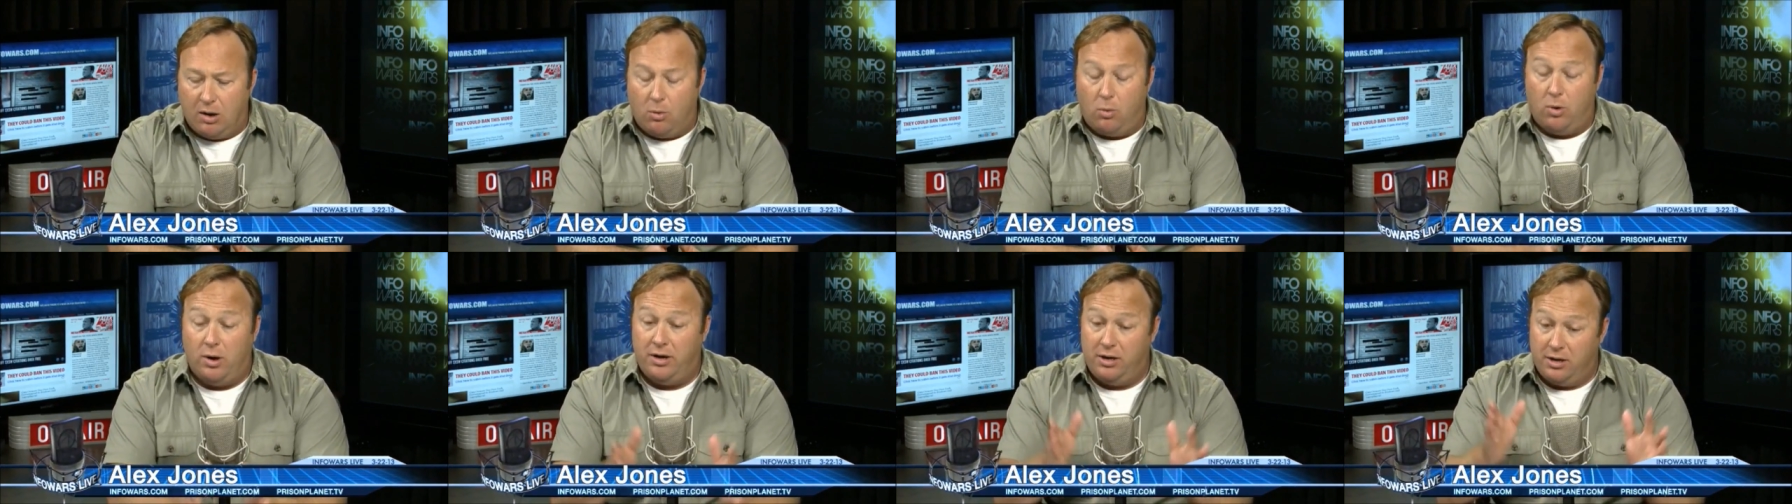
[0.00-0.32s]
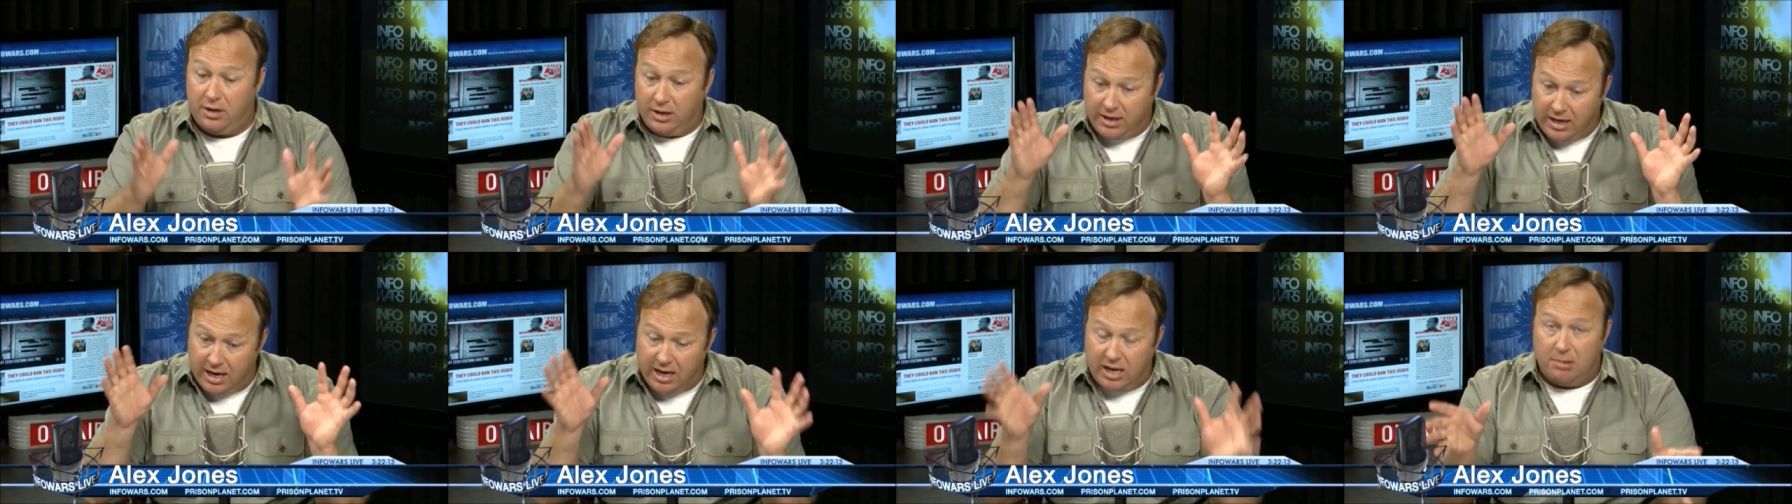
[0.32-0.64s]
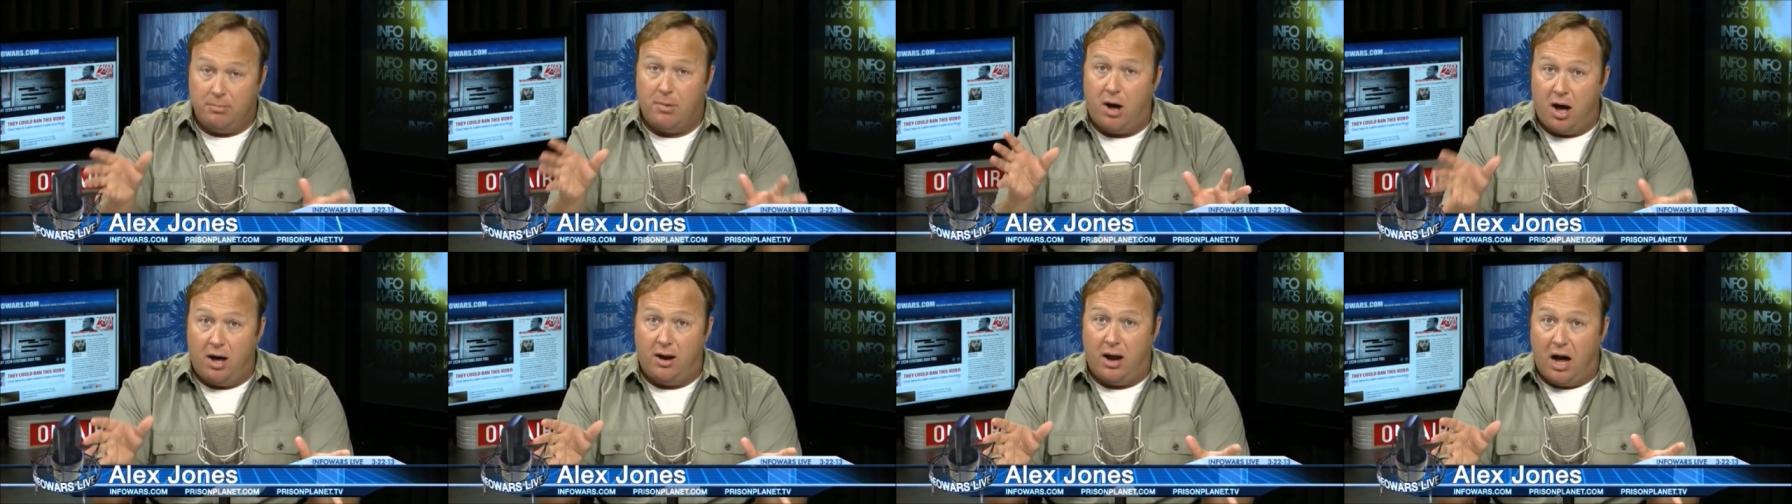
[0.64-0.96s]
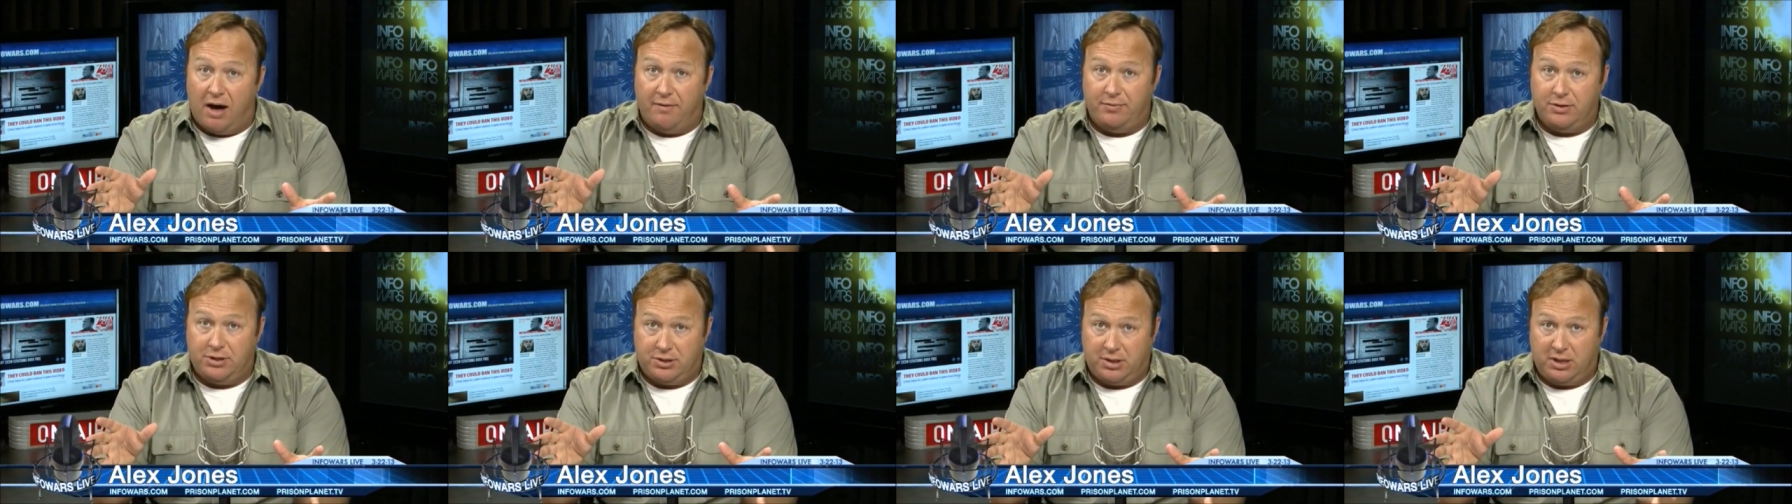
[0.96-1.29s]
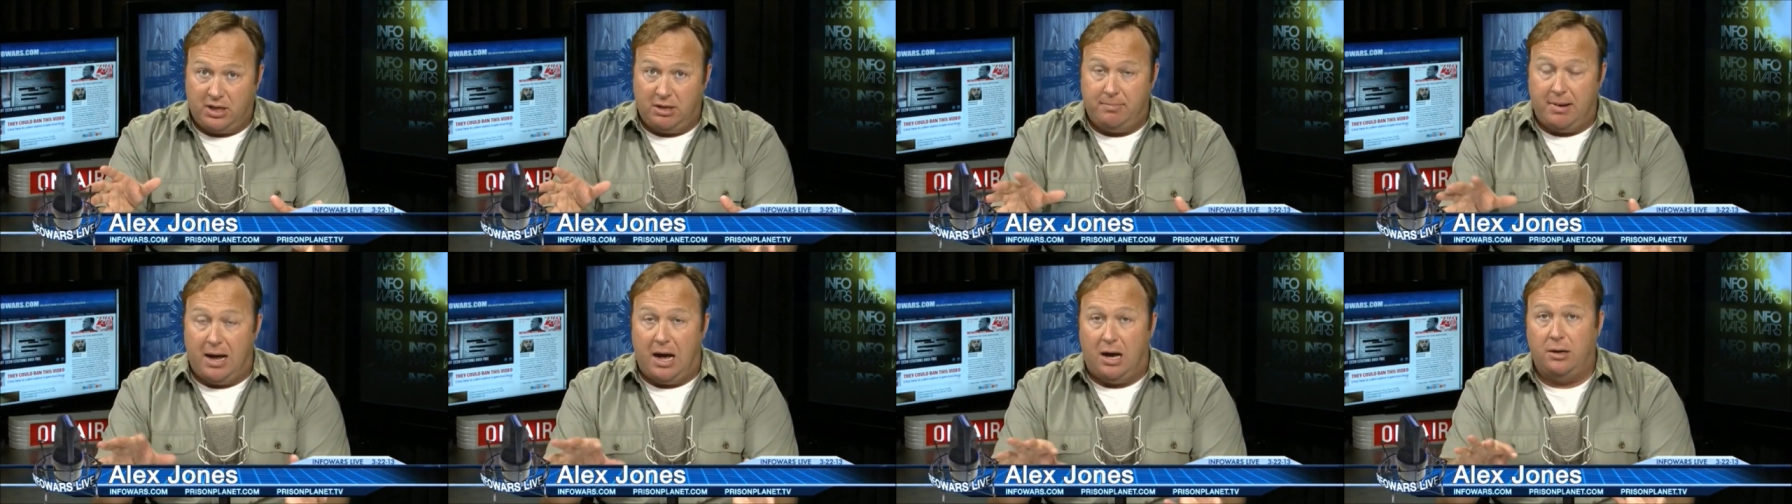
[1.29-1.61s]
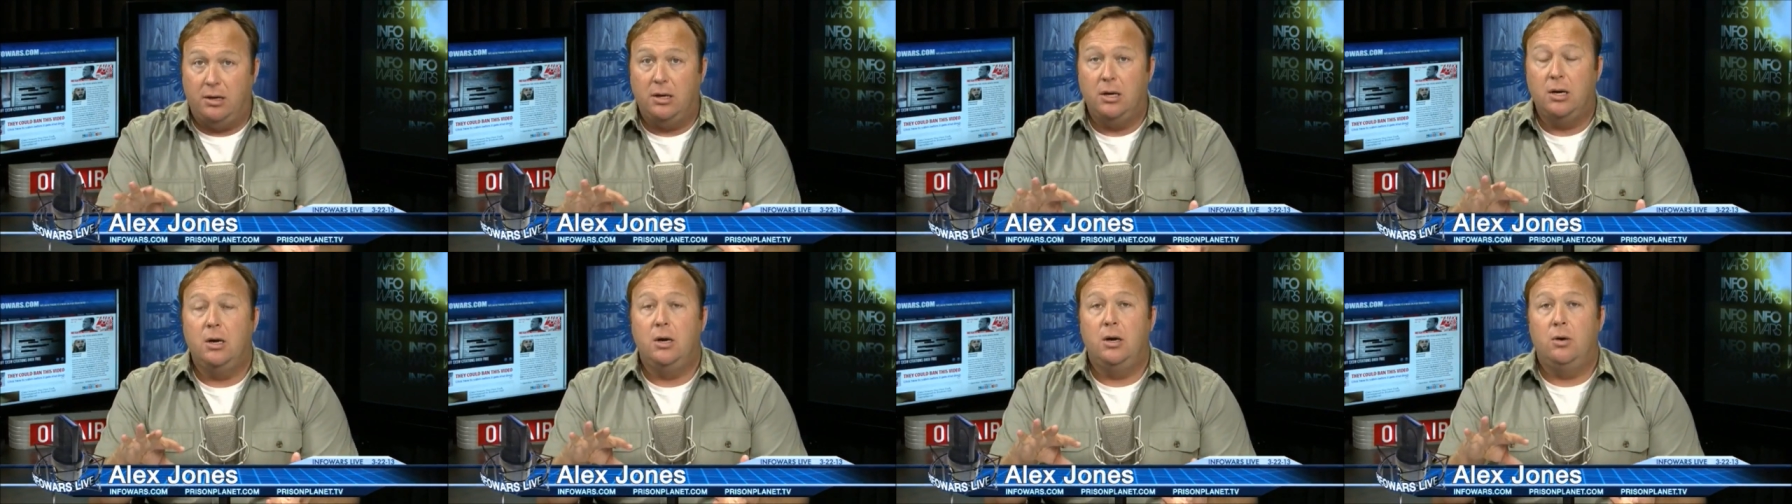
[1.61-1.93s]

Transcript: I wanted to get him on, obviously, about